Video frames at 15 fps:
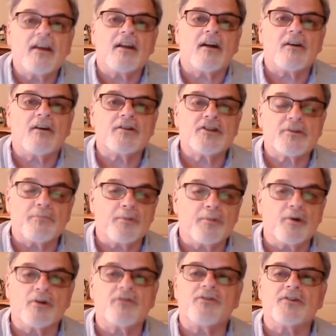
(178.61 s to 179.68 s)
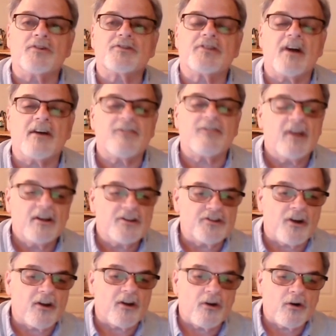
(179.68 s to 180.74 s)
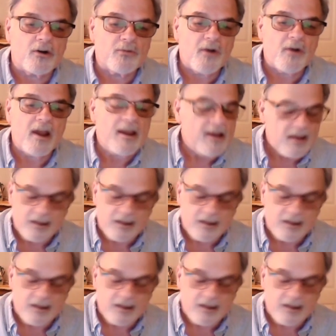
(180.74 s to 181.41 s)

You know, just beautiful stuff. Jerry Ordway,